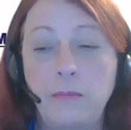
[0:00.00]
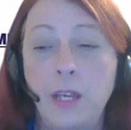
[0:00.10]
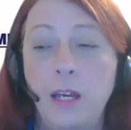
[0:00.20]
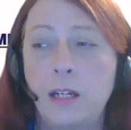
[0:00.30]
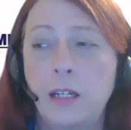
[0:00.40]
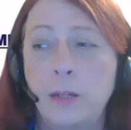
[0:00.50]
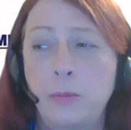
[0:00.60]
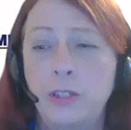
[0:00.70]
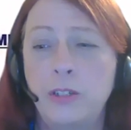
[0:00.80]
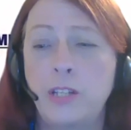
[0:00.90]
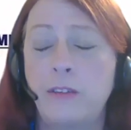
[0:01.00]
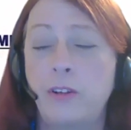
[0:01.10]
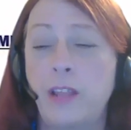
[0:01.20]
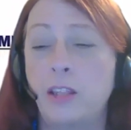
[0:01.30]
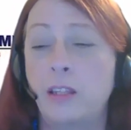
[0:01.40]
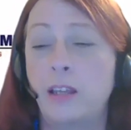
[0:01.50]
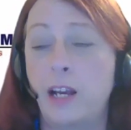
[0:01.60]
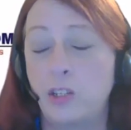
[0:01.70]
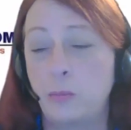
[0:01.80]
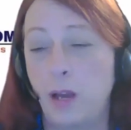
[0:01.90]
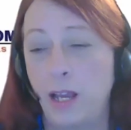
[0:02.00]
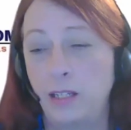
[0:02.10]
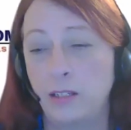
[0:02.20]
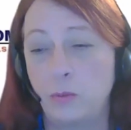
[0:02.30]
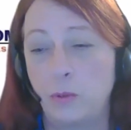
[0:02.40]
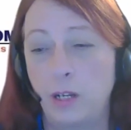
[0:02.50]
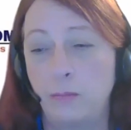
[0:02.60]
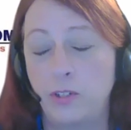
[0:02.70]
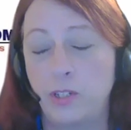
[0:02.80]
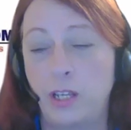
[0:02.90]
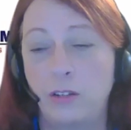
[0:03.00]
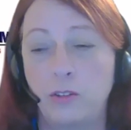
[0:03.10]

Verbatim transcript: Uh, a couple years after that, the house behind us went up for sale.